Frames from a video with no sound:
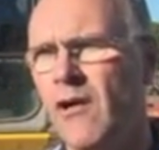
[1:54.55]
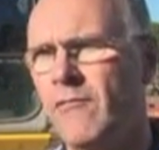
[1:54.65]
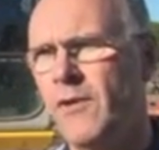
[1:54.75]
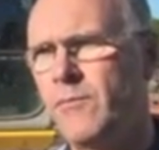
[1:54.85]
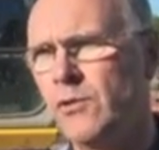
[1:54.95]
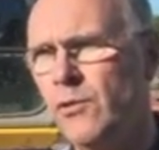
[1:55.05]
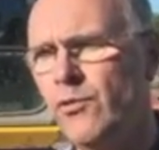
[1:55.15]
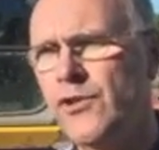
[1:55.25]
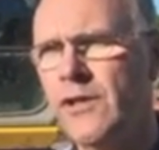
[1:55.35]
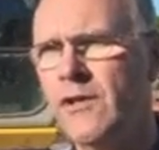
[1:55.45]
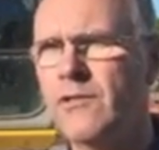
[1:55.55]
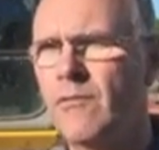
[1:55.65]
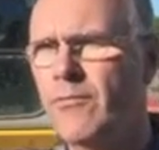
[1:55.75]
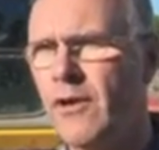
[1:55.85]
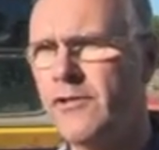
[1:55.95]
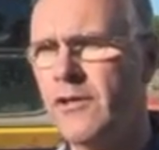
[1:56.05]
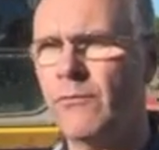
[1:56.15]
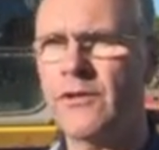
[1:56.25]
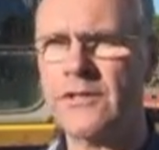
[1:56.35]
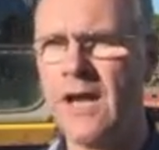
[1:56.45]
of people launching into a project
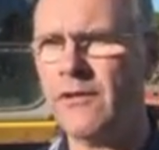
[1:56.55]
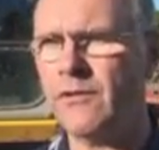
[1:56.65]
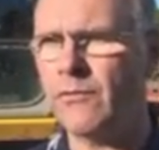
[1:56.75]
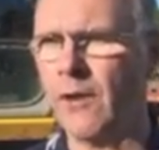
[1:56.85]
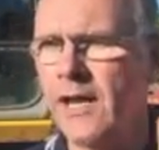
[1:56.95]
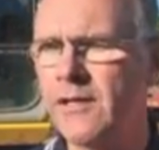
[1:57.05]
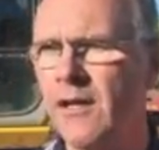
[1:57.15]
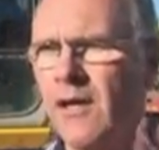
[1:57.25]
which sounded great,